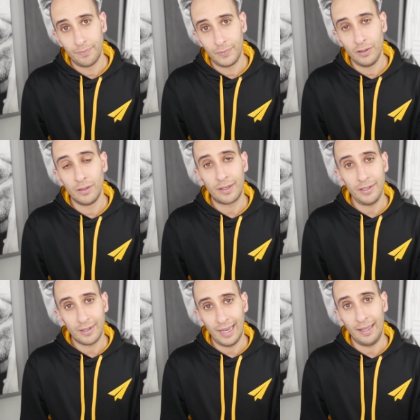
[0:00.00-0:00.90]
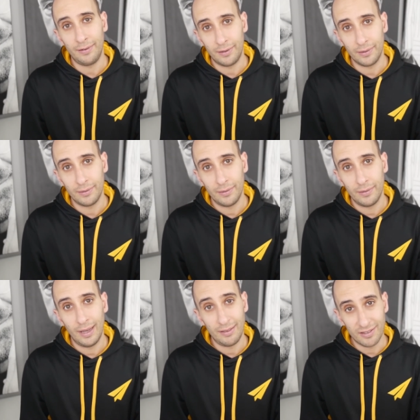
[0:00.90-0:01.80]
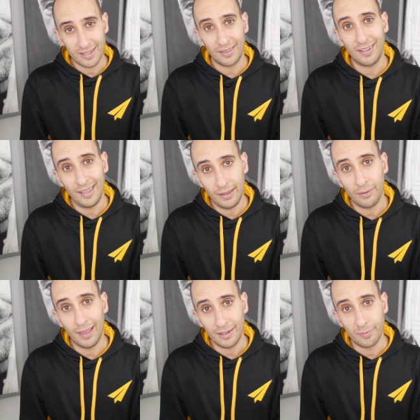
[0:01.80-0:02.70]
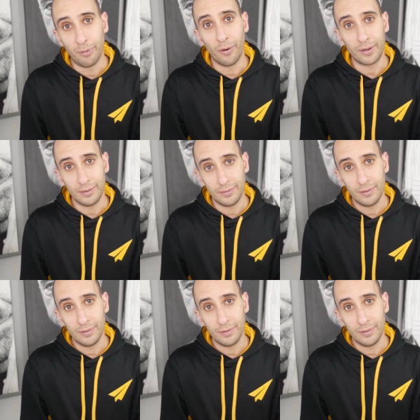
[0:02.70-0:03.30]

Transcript: You look at your calendar and there's something in there that is broken.